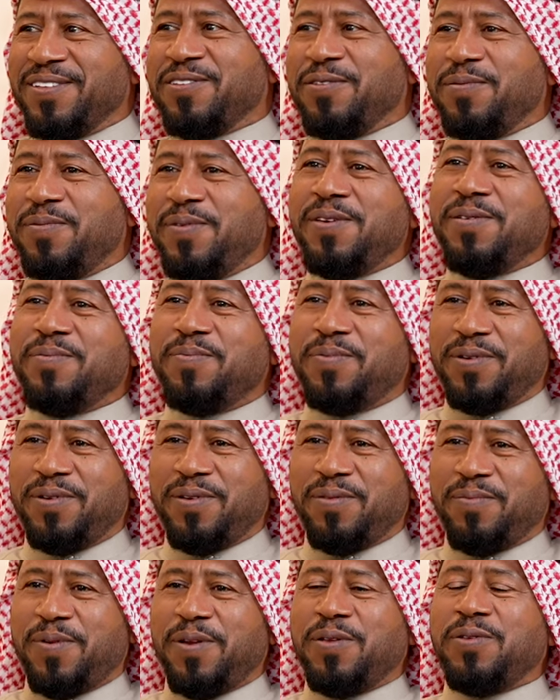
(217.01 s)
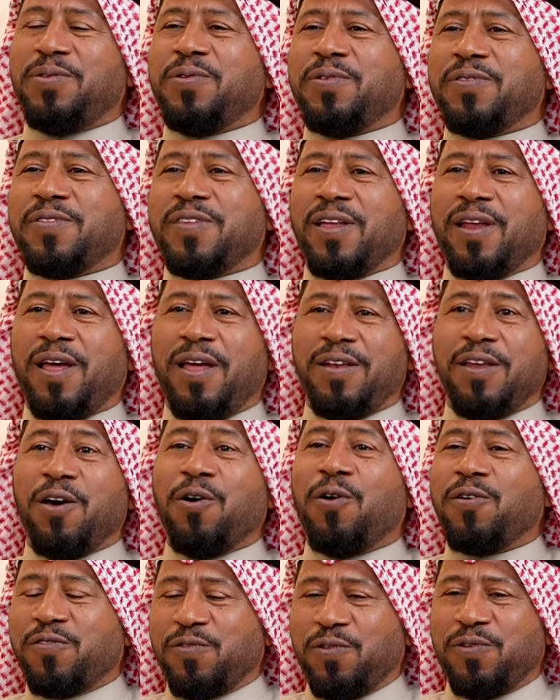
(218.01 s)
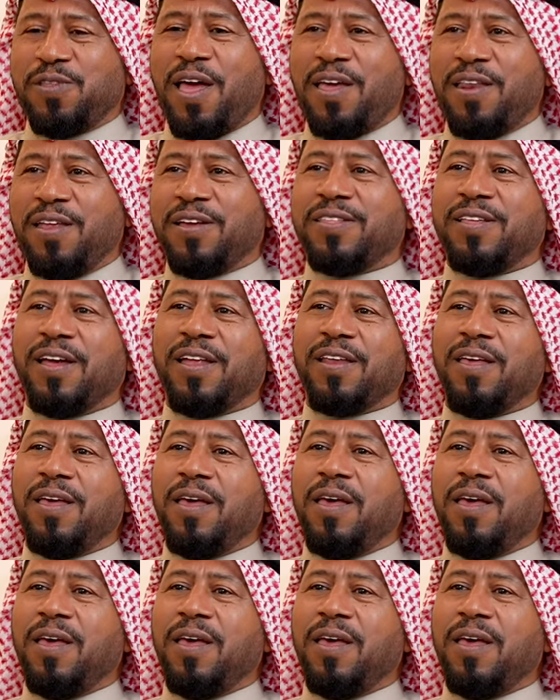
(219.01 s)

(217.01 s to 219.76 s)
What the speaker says: to be producer and also director.